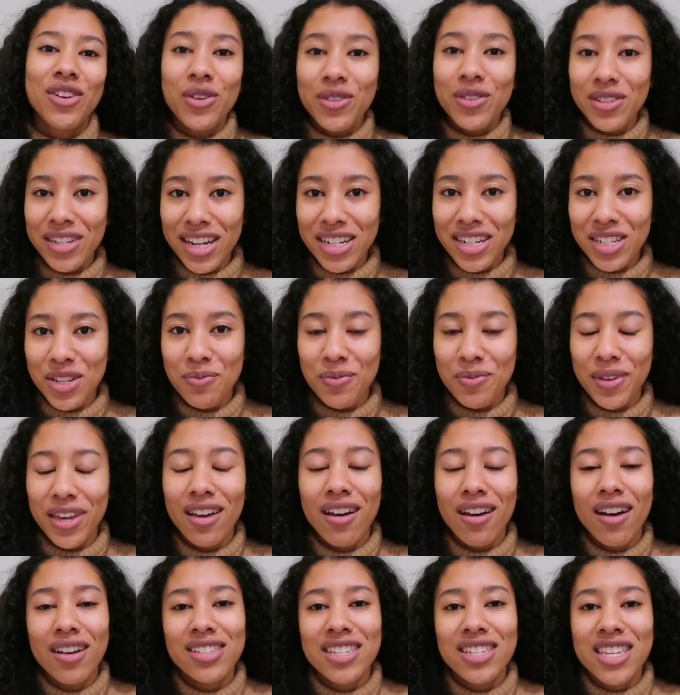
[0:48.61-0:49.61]
contacted
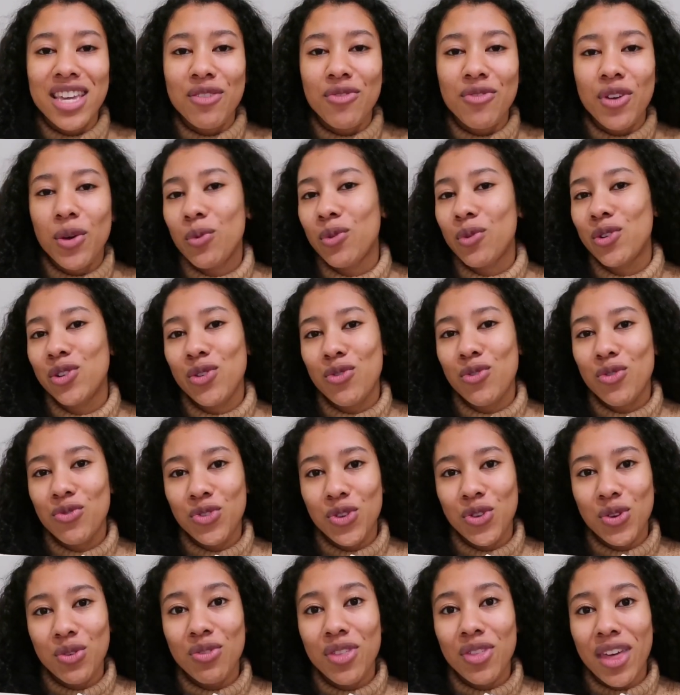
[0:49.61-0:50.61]
me asking if I wanted to
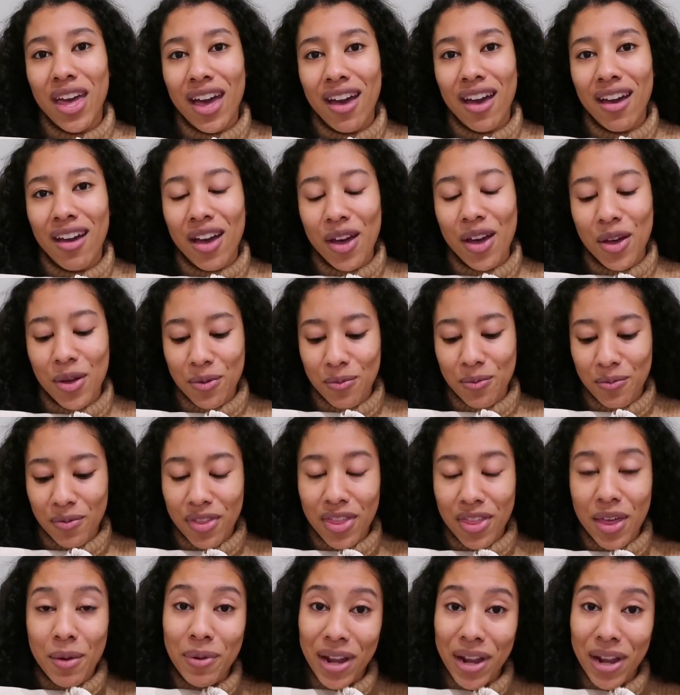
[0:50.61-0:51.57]
review their, um, their